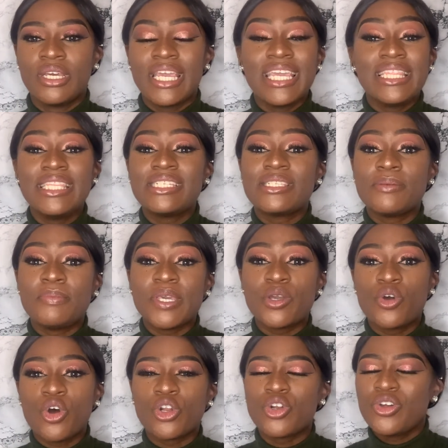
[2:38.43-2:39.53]
It needs to be
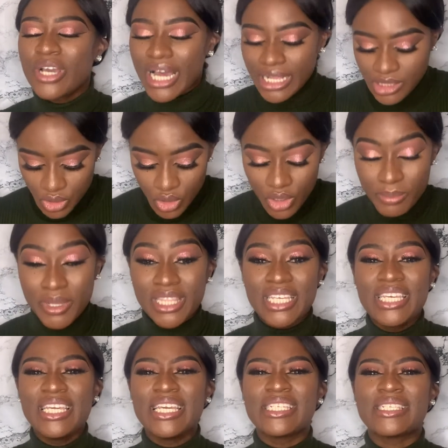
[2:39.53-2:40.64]
God. Look at Solomon.
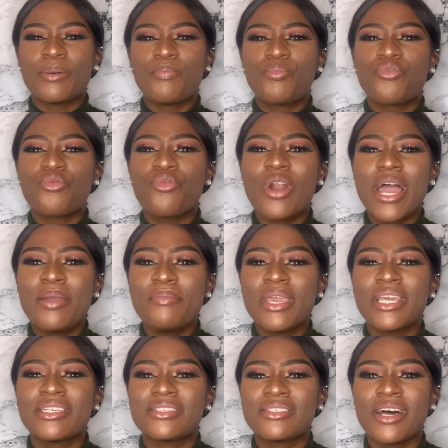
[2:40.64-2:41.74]
He is a prime
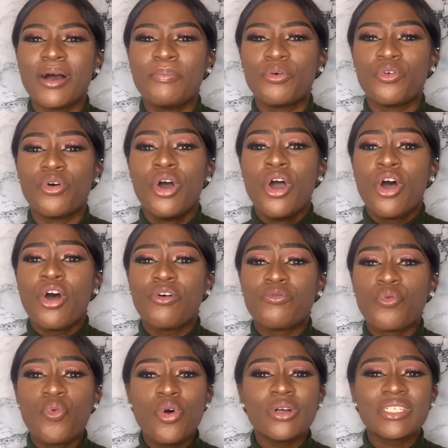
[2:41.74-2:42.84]
example of
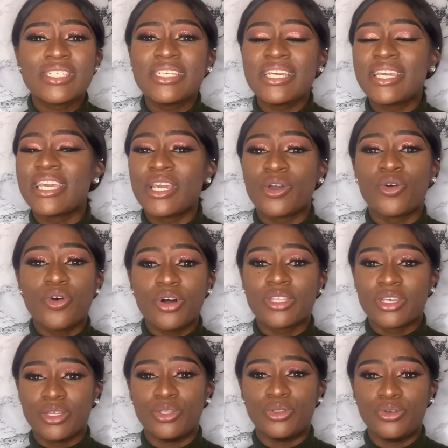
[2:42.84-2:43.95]
what seeking God
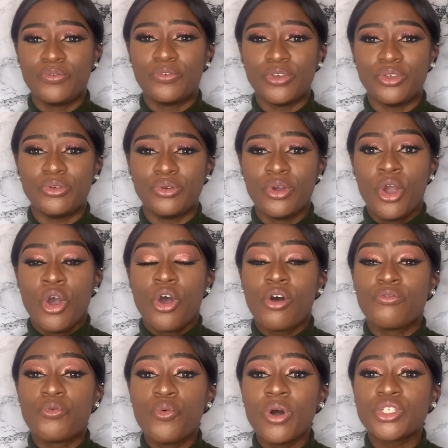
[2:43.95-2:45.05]
can do for you,
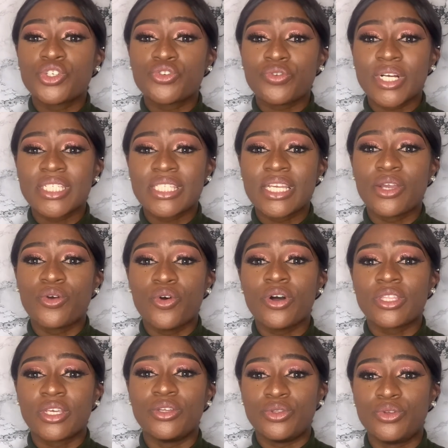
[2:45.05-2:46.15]
of what trusting
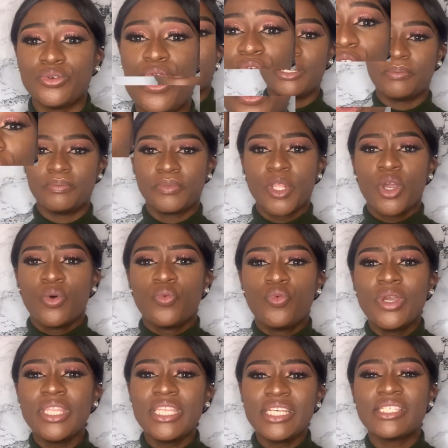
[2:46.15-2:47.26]
God can do for you.
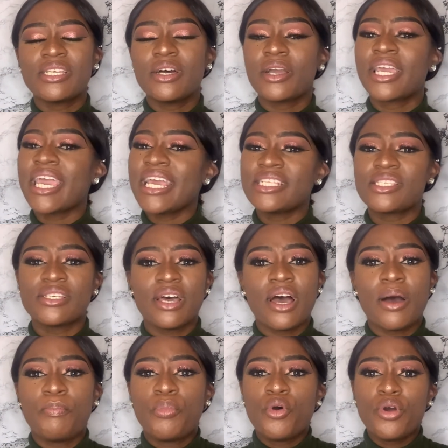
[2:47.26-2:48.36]
We need to get to
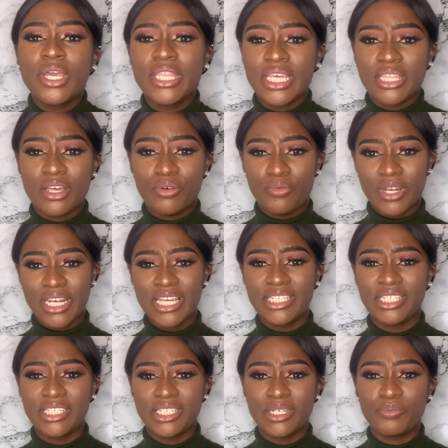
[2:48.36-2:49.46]
a point in our
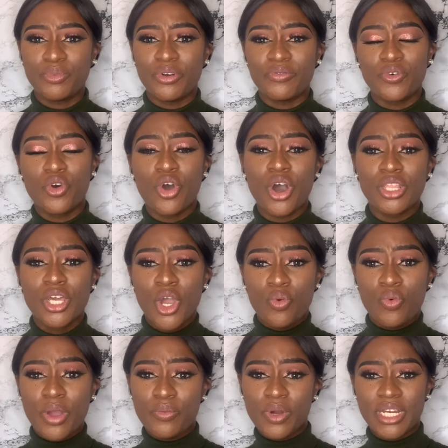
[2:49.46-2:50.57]
relationship with God
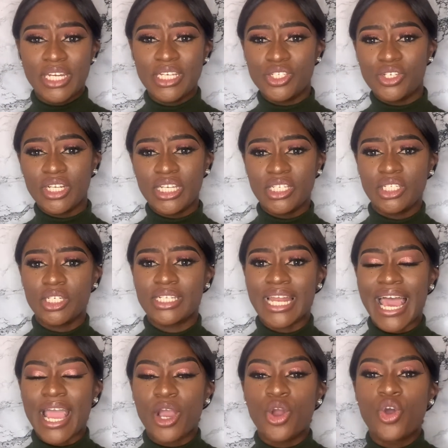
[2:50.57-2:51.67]
when we're literally just
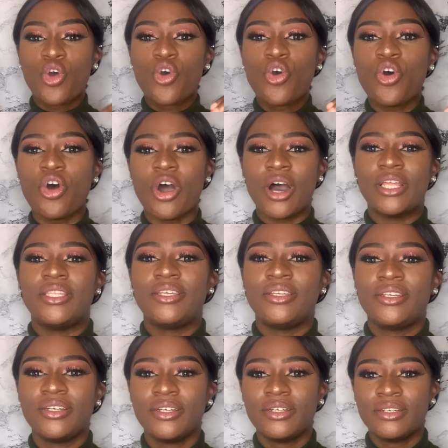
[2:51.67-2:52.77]
like, God,
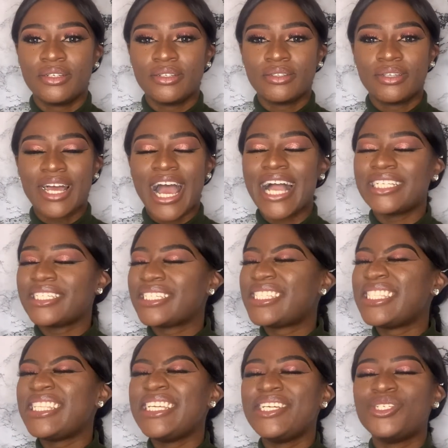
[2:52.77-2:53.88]
I just
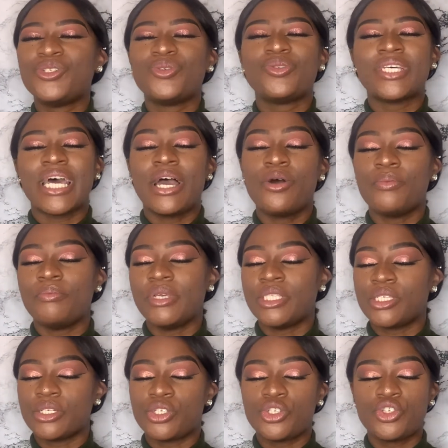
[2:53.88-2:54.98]
need you to help me
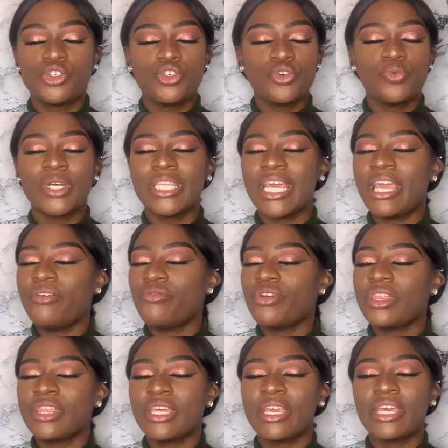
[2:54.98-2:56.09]
to steward
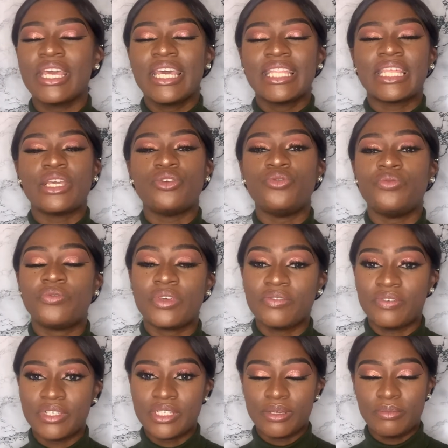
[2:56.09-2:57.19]
everything that you've
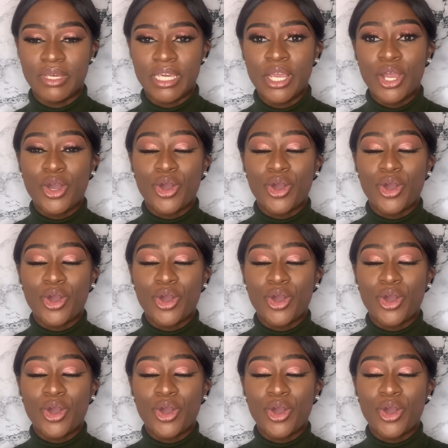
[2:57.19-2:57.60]
given to me.